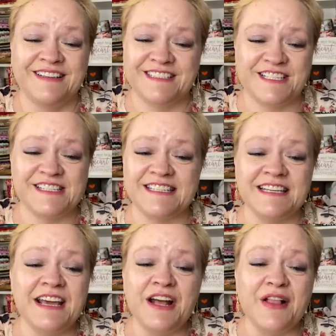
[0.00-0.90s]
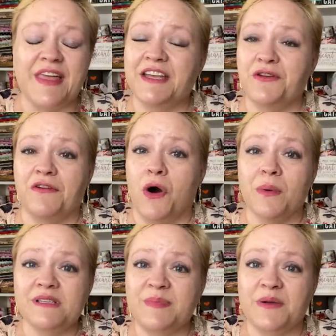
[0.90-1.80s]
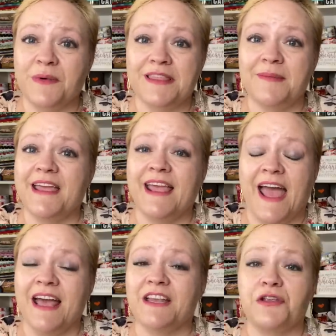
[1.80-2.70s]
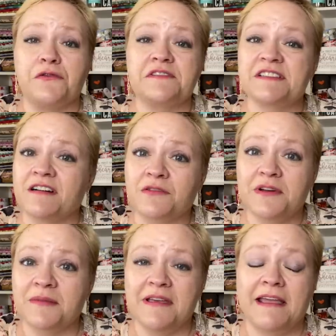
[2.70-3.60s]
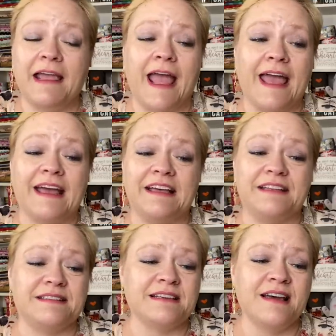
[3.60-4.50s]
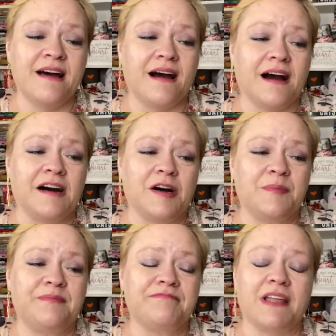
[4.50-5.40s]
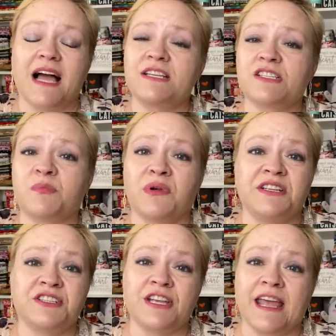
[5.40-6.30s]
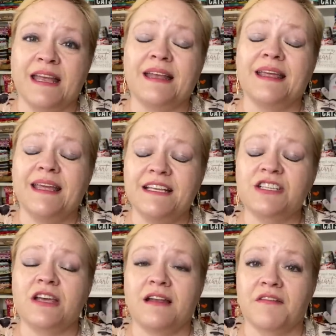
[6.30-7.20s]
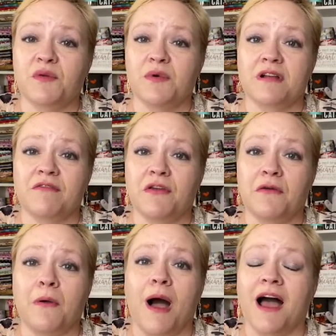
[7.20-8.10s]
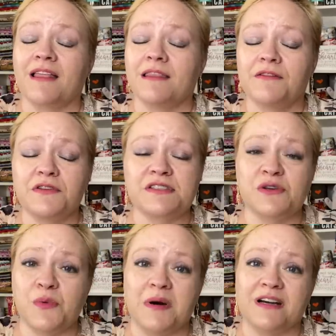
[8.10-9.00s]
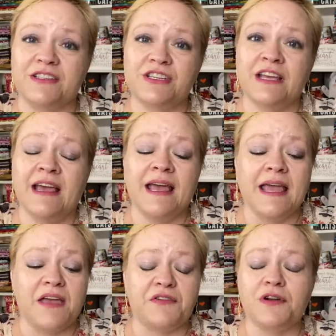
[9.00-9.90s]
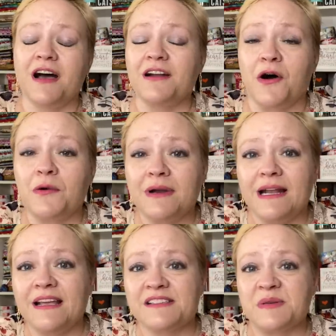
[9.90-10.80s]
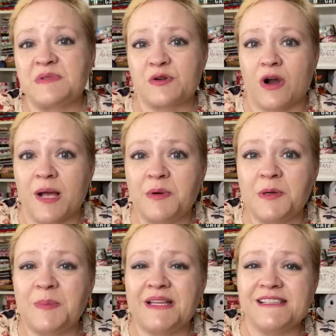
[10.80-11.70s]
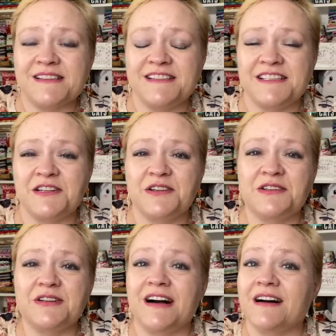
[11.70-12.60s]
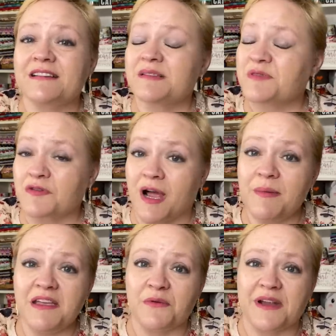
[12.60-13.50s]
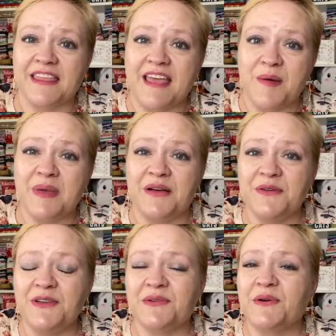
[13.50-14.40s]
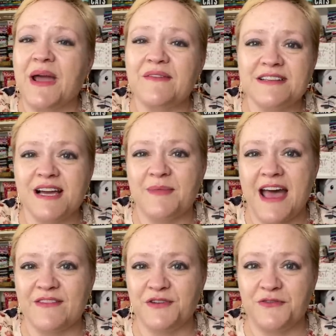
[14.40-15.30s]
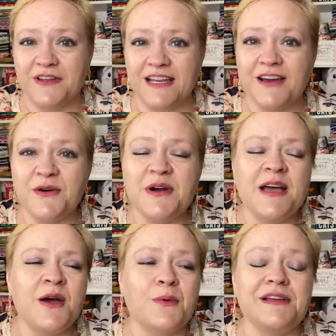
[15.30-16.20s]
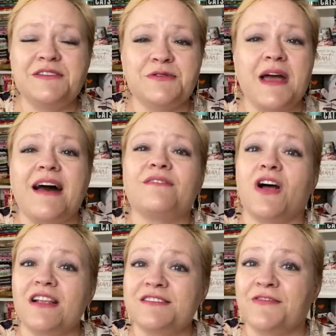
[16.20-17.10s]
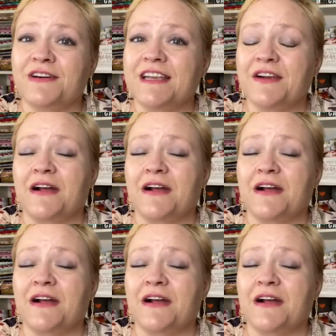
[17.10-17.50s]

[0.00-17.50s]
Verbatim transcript: Just that you've always been with me and you've stuck with me, and um, I just appreciate each and every one of you. I love you so much. If you're not already a subscriber, please consider uh, subscribing and ringing that bell. You'll know every time I have a new video. We do have lots of fun here.